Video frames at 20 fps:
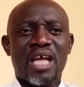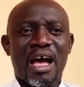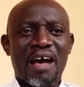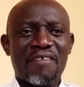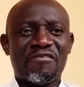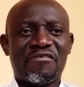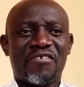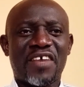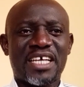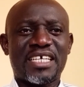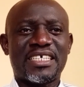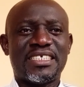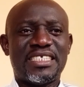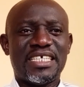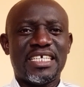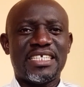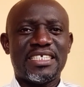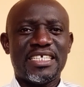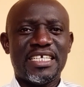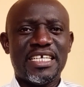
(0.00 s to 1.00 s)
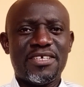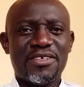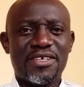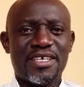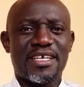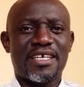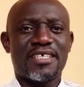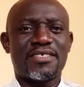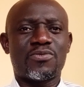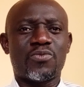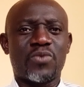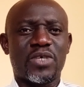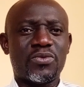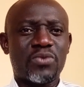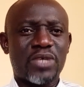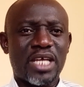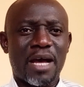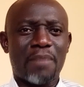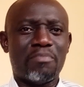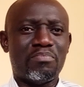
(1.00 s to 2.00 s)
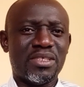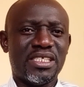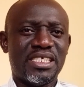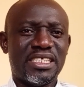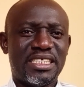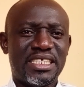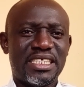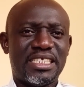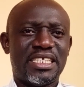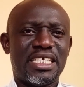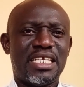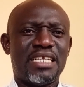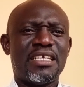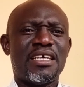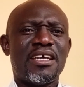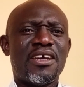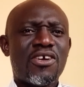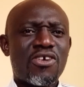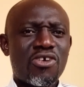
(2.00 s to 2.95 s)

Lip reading: affected areas were rehabilitated,